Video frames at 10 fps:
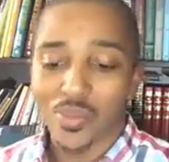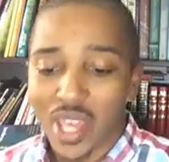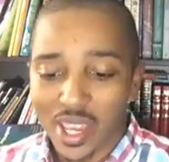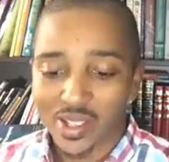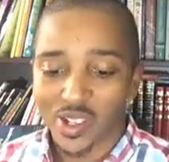
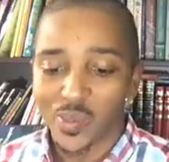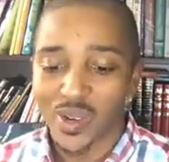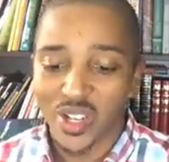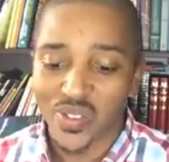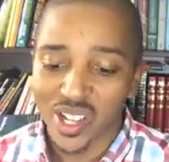Thank you so
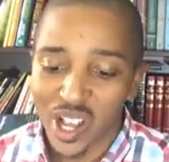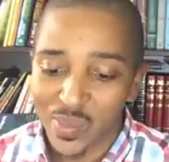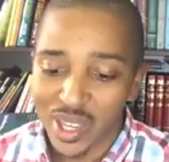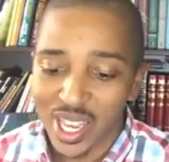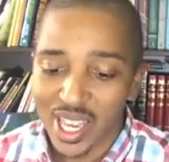much for
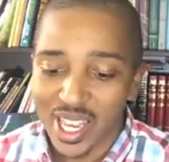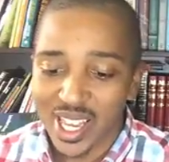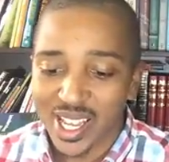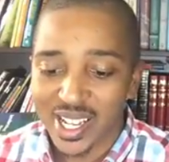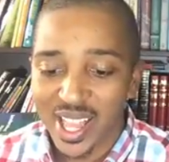coming
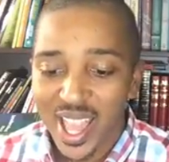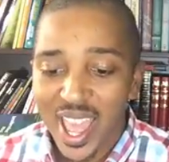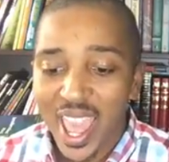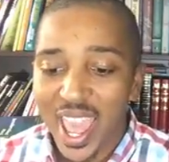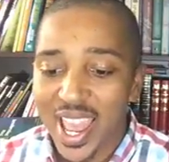in
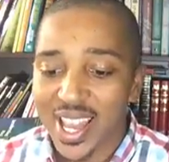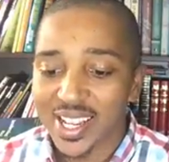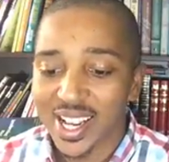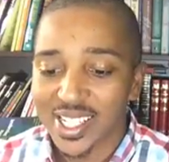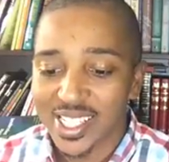and
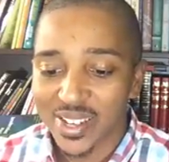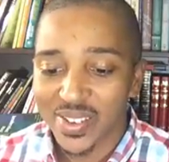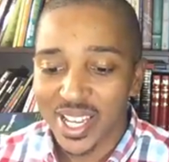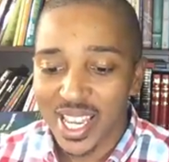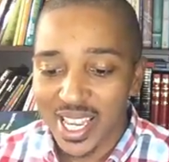uh,
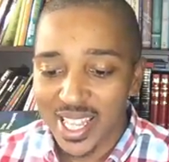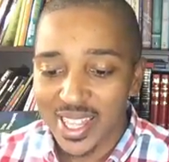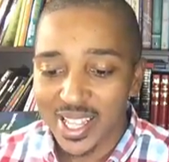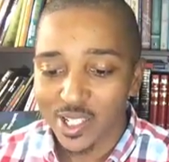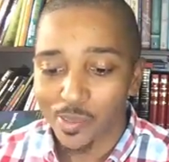sharing in
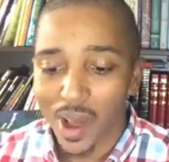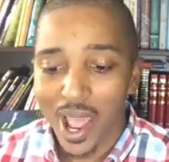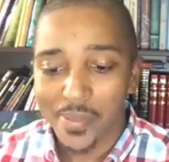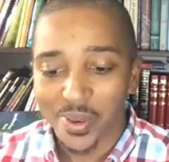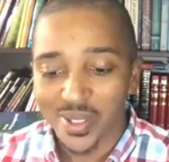this
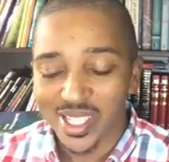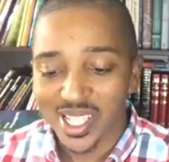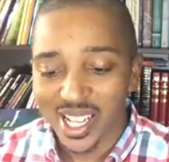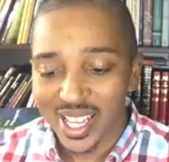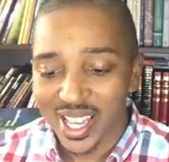Bible
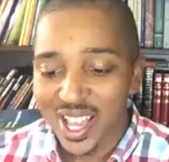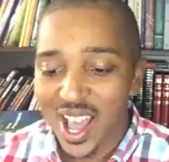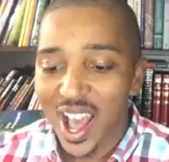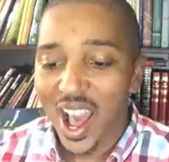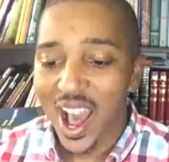study
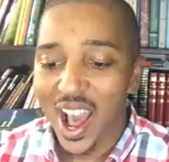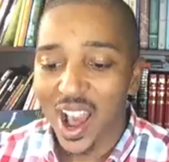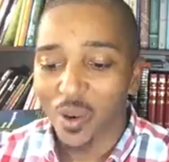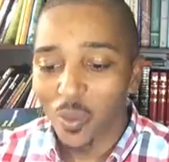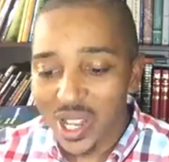
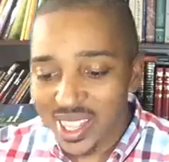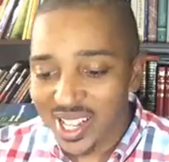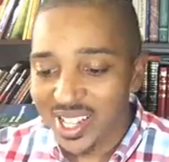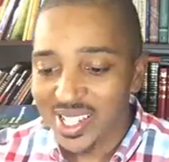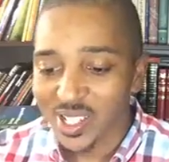uh, with us.